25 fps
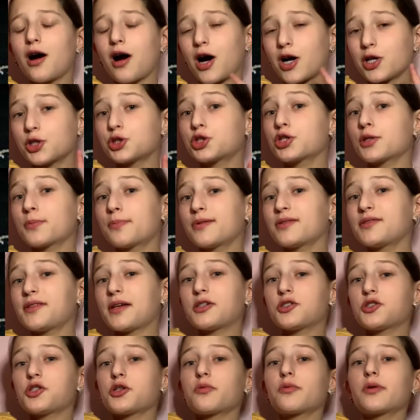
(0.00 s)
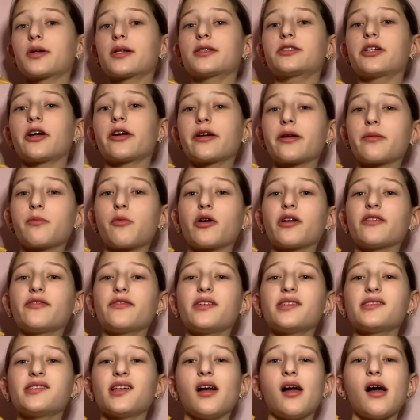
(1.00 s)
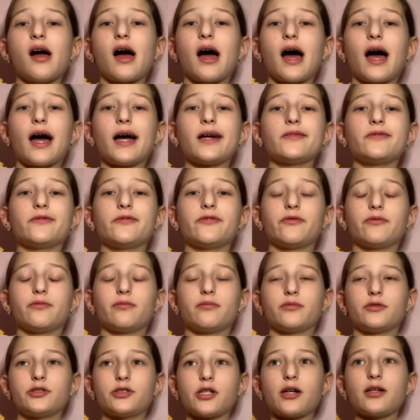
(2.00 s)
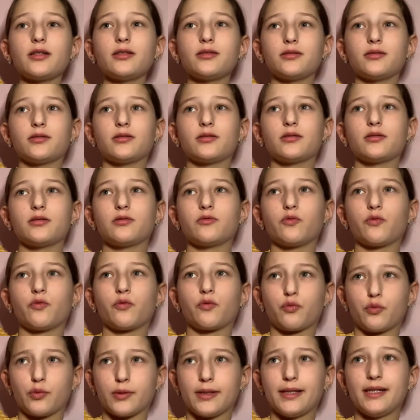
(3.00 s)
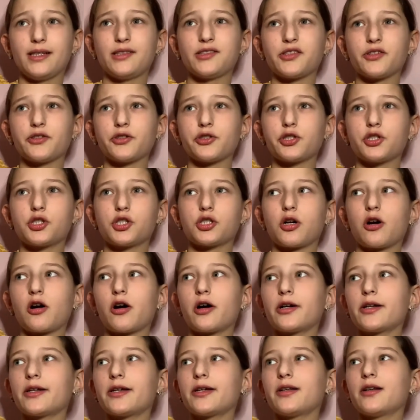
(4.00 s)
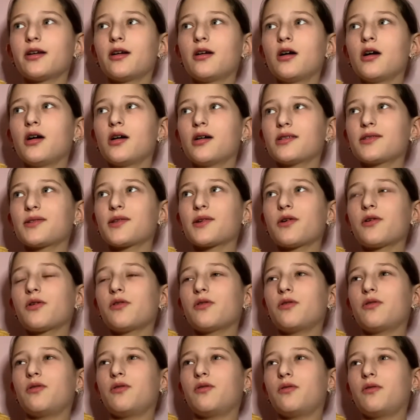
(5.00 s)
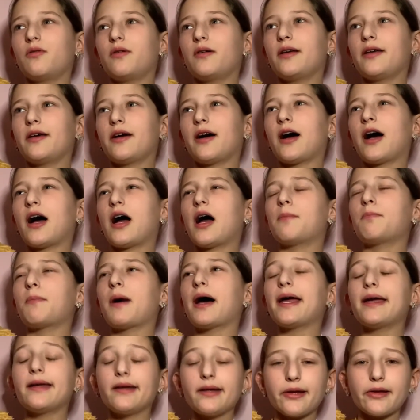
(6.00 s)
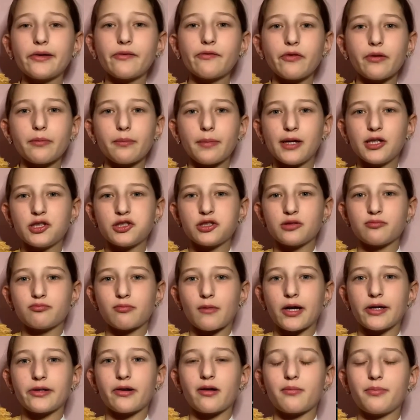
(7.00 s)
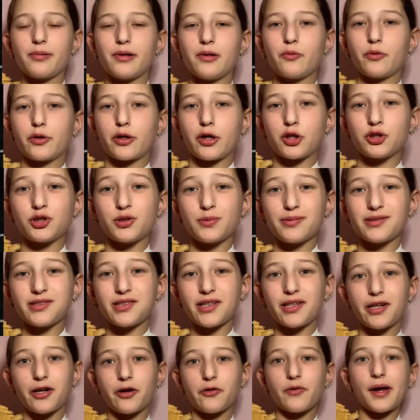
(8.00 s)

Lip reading: 100% sure what a Dunner morph is. I've done research on it, so my information might not be 100%